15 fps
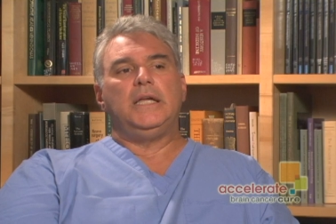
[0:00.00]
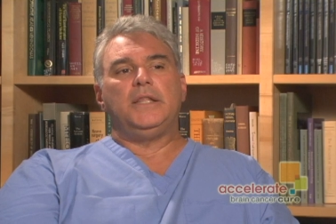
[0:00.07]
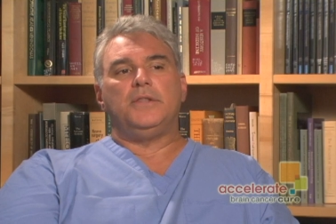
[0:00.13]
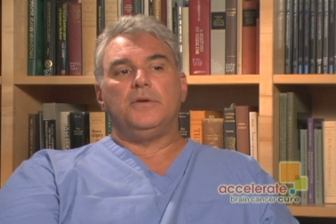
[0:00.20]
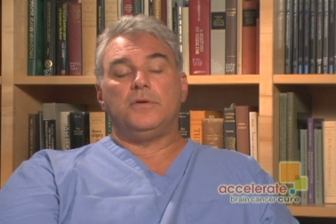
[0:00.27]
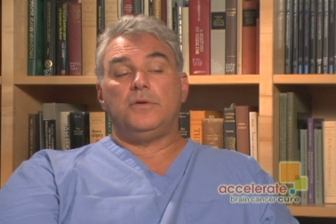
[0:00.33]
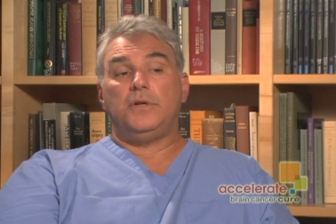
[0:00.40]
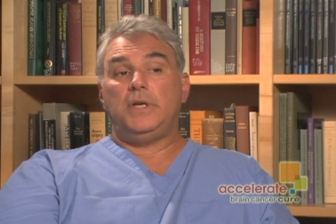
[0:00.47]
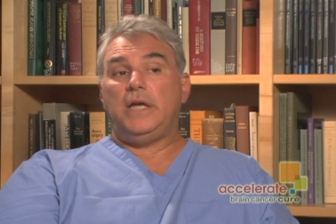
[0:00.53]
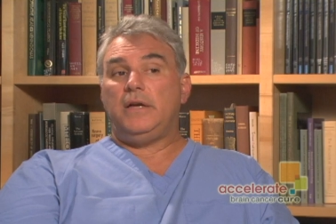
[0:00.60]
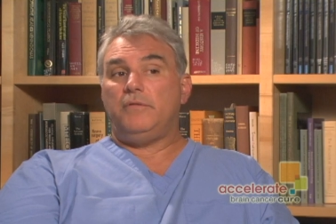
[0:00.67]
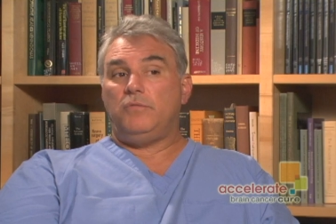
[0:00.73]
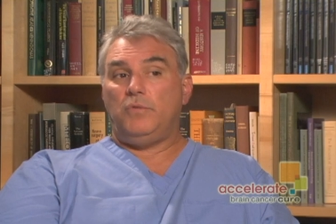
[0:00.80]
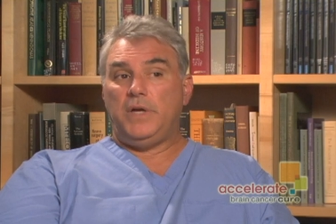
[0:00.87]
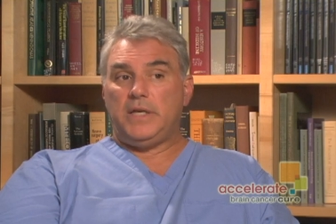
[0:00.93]
they're going to
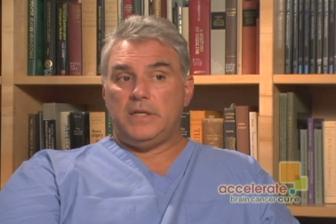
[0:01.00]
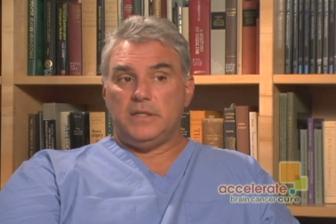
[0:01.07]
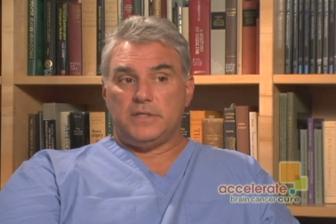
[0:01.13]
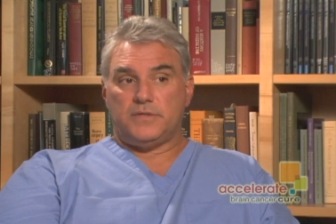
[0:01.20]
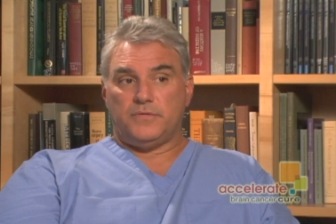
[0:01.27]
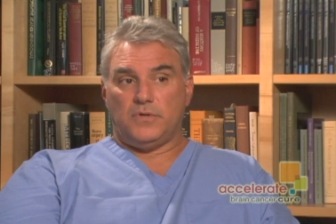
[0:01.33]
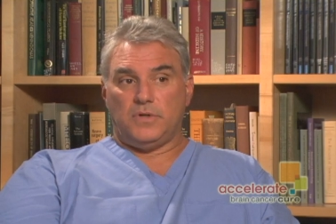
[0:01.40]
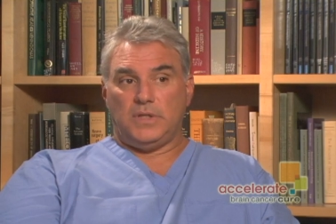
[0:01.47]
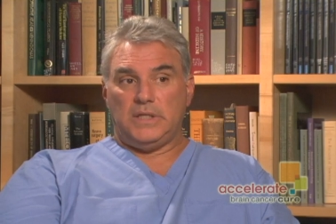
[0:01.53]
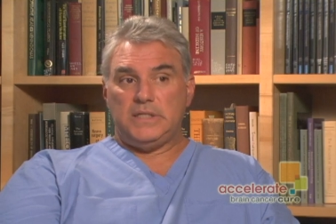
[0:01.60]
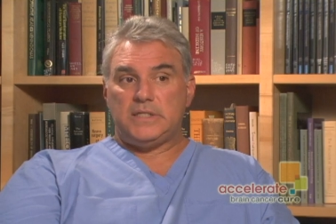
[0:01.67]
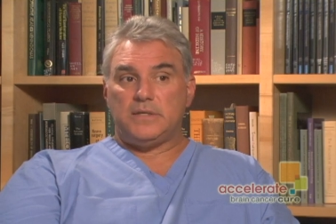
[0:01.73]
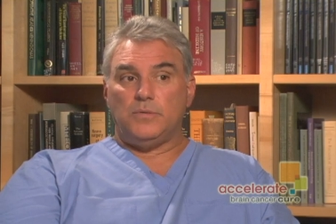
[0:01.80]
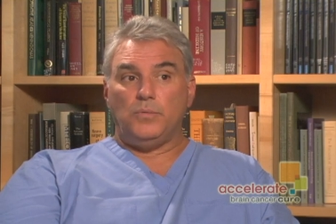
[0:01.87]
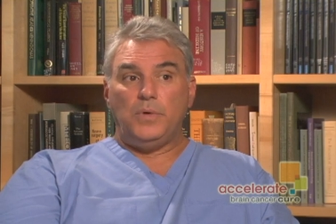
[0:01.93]
have weakness for at
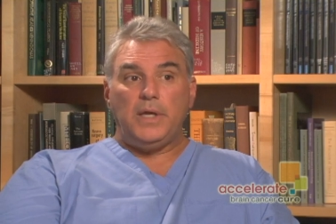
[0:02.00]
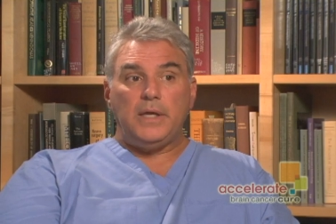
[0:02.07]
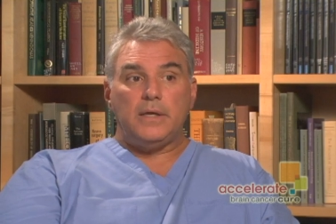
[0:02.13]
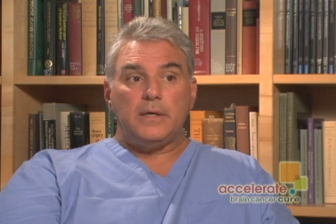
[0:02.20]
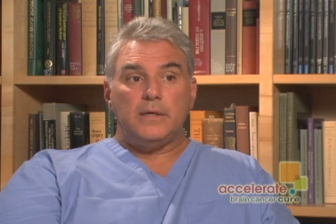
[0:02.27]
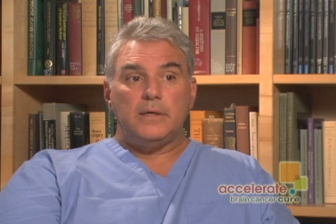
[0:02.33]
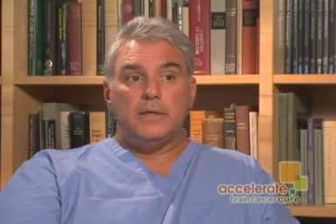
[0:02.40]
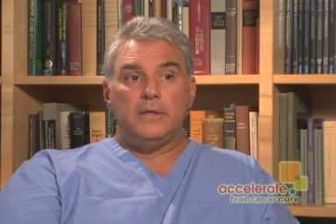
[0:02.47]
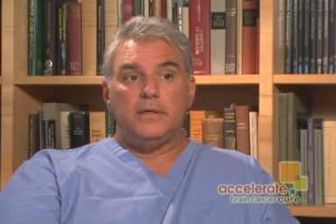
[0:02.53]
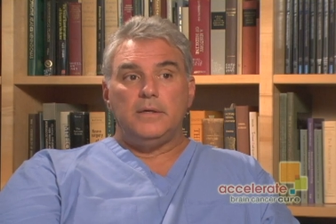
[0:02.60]
least a week,